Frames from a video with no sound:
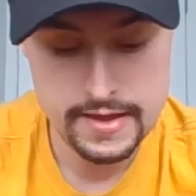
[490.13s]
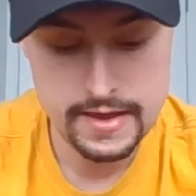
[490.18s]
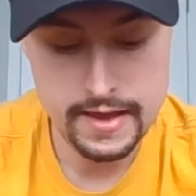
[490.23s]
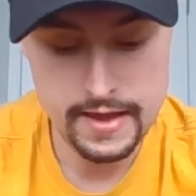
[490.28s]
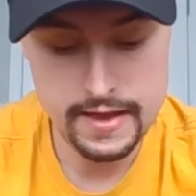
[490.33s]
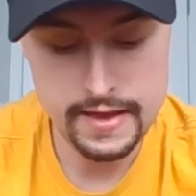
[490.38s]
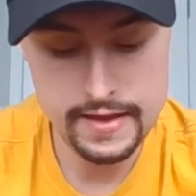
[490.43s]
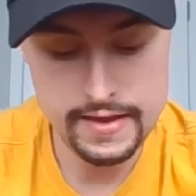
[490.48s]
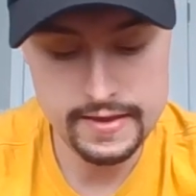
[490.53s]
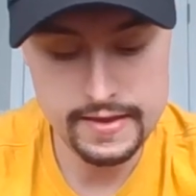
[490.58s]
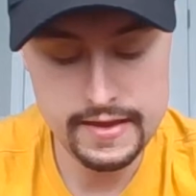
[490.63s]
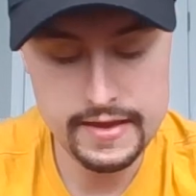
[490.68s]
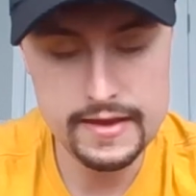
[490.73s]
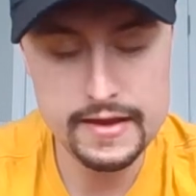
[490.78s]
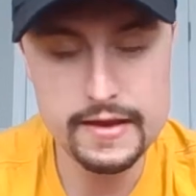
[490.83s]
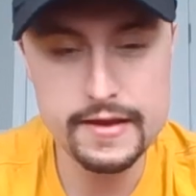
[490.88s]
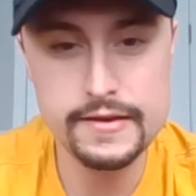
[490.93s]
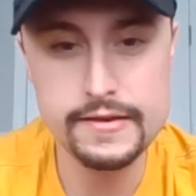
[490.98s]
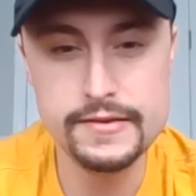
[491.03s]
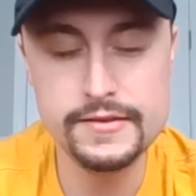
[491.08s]

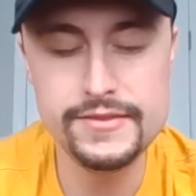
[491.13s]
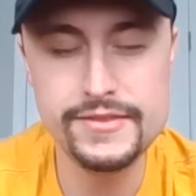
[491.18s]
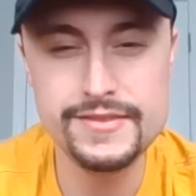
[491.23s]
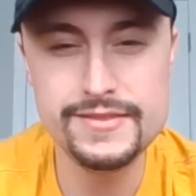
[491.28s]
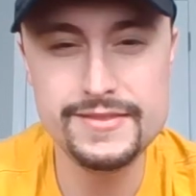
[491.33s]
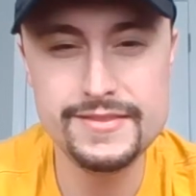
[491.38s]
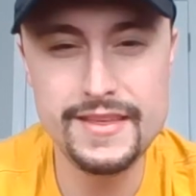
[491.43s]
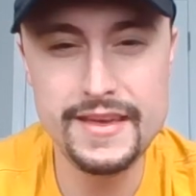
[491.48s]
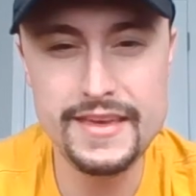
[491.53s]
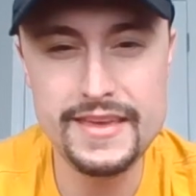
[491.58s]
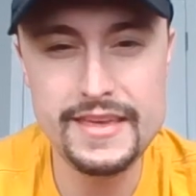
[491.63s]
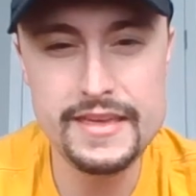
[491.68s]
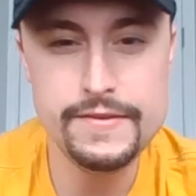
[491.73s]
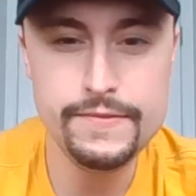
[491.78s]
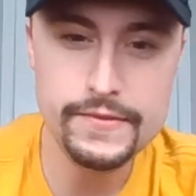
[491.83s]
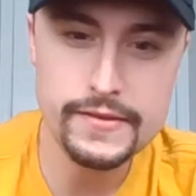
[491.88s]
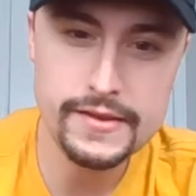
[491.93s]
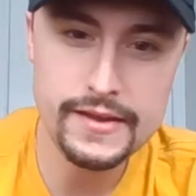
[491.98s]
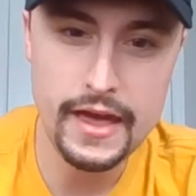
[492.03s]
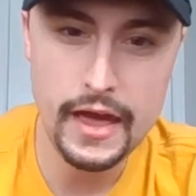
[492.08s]
And they
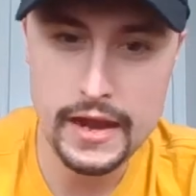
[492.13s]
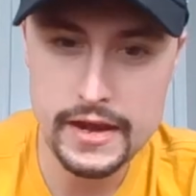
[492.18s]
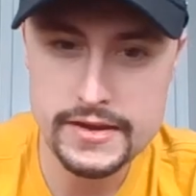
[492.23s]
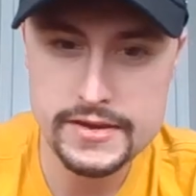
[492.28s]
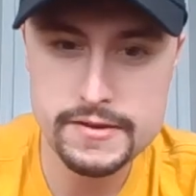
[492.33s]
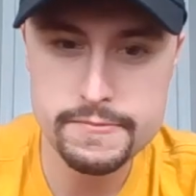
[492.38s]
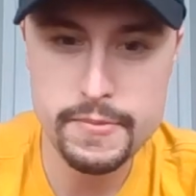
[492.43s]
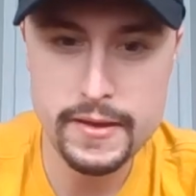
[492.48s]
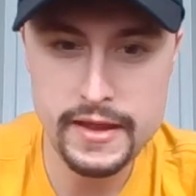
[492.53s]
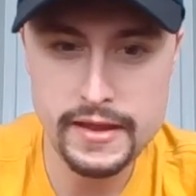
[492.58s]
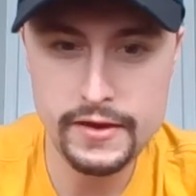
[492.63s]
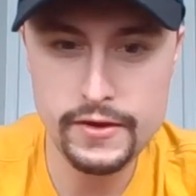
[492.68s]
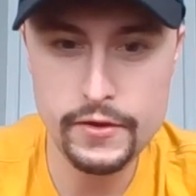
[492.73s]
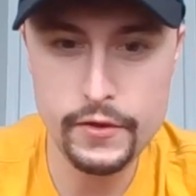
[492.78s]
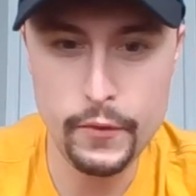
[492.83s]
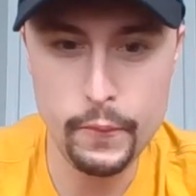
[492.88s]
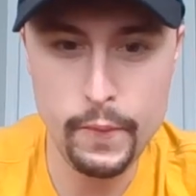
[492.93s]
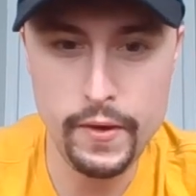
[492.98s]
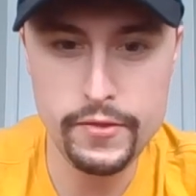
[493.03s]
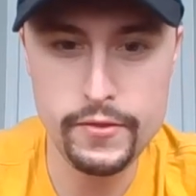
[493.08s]
even kind of debated
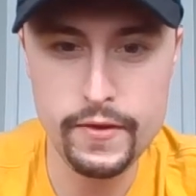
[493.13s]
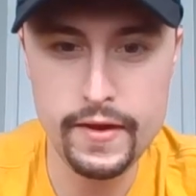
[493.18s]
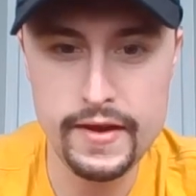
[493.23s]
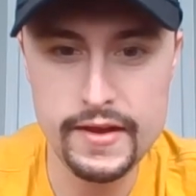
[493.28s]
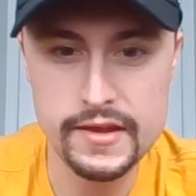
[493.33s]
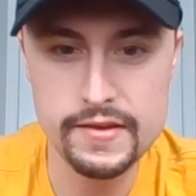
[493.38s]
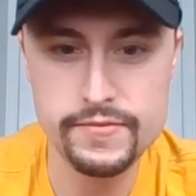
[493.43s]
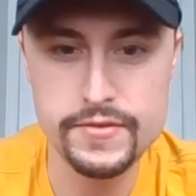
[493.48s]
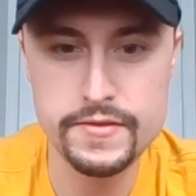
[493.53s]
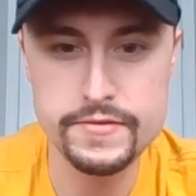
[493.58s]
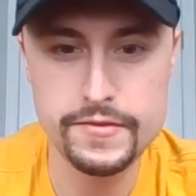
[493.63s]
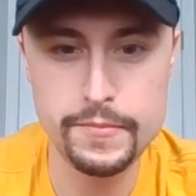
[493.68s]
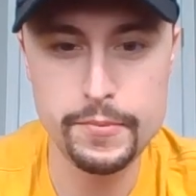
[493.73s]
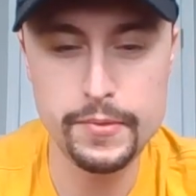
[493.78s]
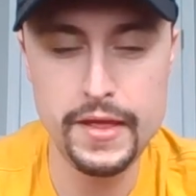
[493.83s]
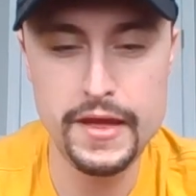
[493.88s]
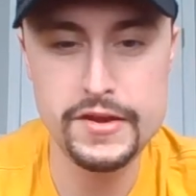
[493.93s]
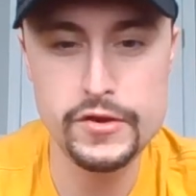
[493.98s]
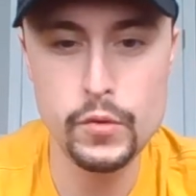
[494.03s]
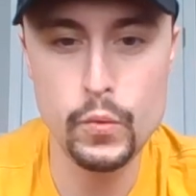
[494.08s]
on whether any of this
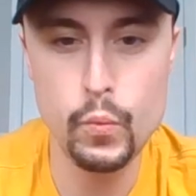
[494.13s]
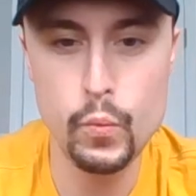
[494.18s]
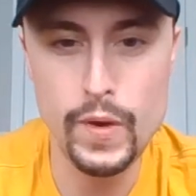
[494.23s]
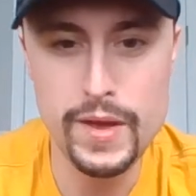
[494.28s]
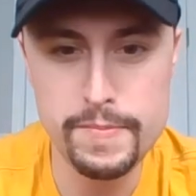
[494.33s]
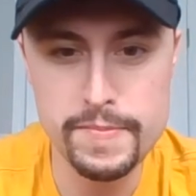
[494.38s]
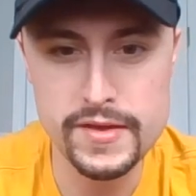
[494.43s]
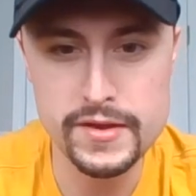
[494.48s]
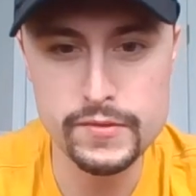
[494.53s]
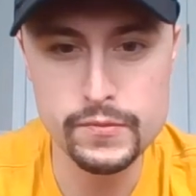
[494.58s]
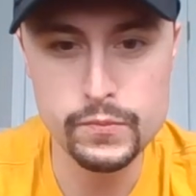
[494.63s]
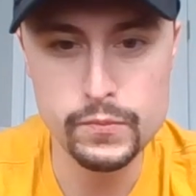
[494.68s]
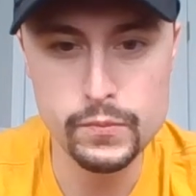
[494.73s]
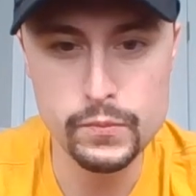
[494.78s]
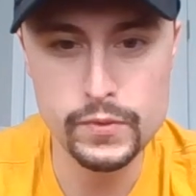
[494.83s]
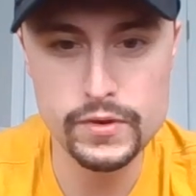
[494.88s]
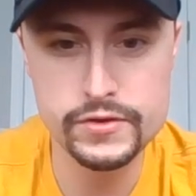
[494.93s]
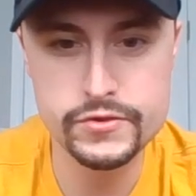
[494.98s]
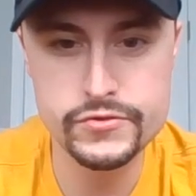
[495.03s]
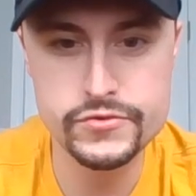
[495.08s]
applied to women,
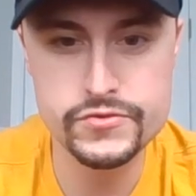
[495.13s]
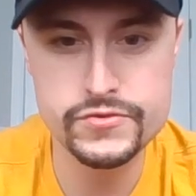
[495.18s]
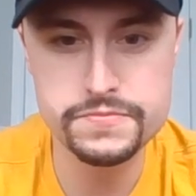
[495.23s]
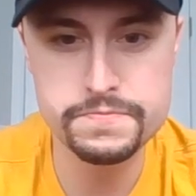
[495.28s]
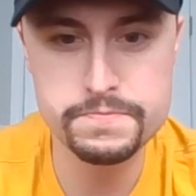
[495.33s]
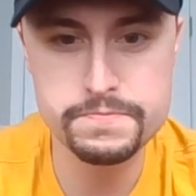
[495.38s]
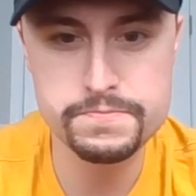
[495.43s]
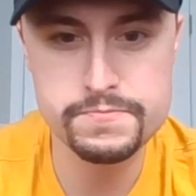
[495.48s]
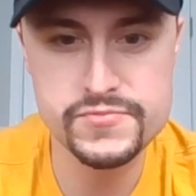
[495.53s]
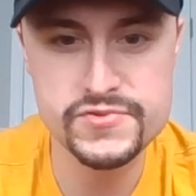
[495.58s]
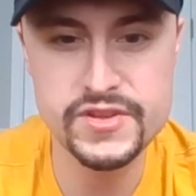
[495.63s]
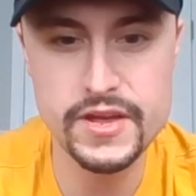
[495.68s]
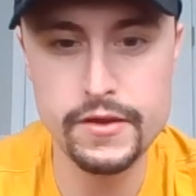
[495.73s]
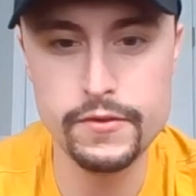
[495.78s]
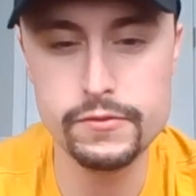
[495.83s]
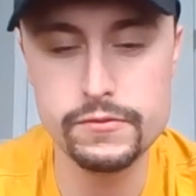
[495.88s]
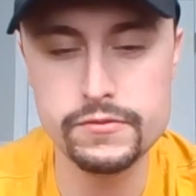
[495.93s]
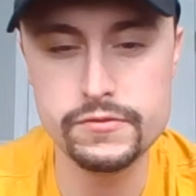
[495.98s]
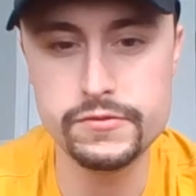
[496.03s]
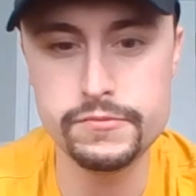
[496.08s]
which
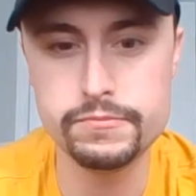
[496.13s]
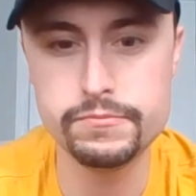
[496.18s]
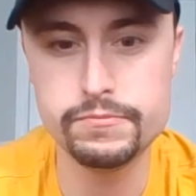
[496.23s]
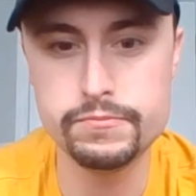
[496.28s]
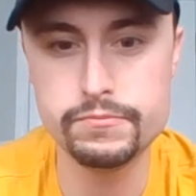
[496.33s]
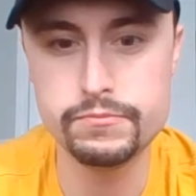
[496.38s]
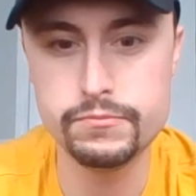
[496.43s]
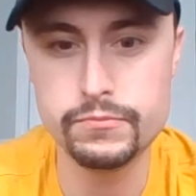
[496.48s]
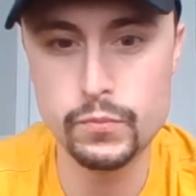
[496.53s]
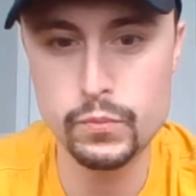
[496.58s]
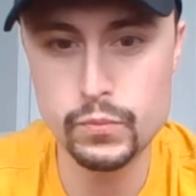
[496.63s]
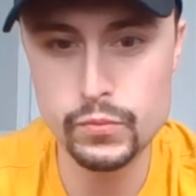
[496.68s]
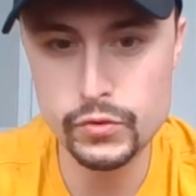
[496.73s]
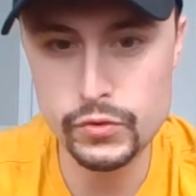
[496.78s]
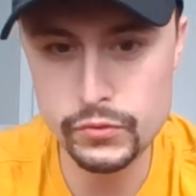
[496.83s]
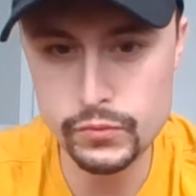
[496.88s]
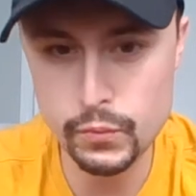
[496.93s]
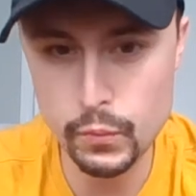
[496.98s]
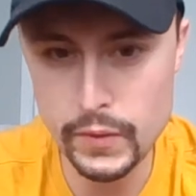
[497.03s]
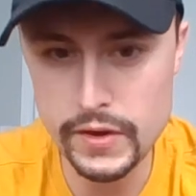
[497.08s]
sounds
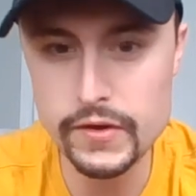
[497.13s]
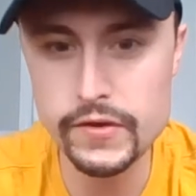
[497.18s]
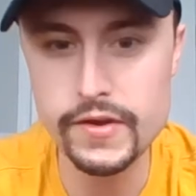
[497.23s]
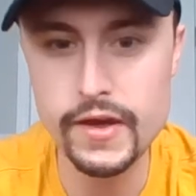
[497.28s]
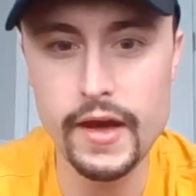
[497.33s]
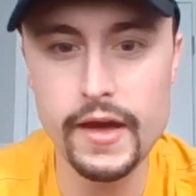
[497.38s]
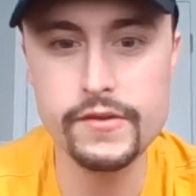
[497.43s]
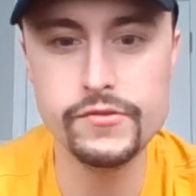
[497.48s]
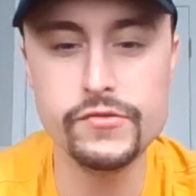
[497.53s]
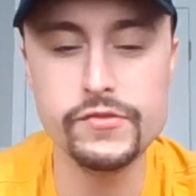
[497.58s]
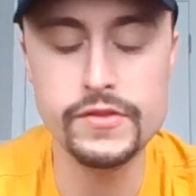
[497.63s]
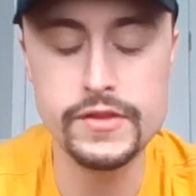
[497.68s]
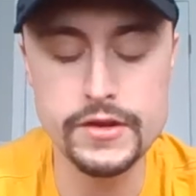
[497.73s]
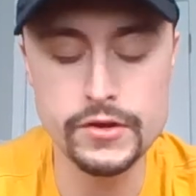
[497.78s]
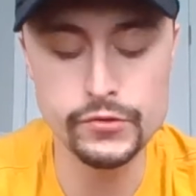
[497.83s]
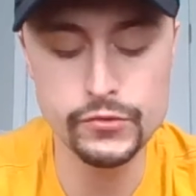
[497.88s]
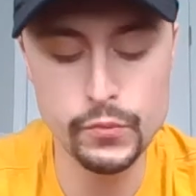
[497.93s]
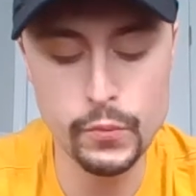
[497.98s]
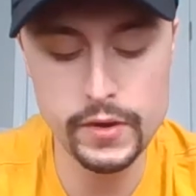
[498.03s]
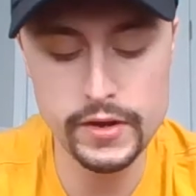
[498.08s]
weird to us in the
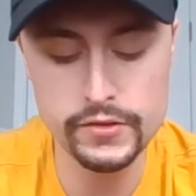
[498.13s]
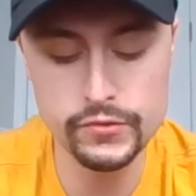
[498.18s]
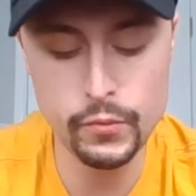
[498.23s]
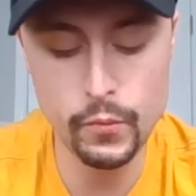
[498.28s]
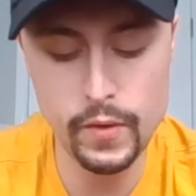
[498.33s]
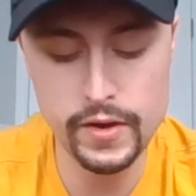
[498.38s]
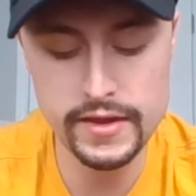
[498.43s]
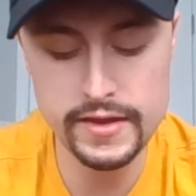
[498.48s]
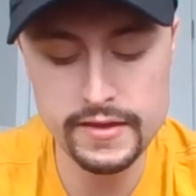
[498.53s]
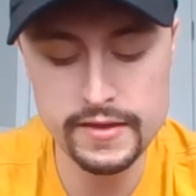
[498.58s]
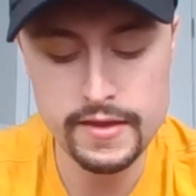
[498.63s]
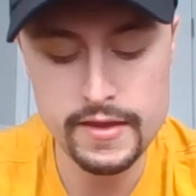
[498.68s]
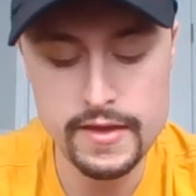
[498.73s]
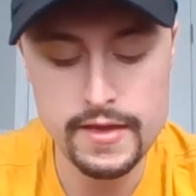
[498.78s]
year 2020.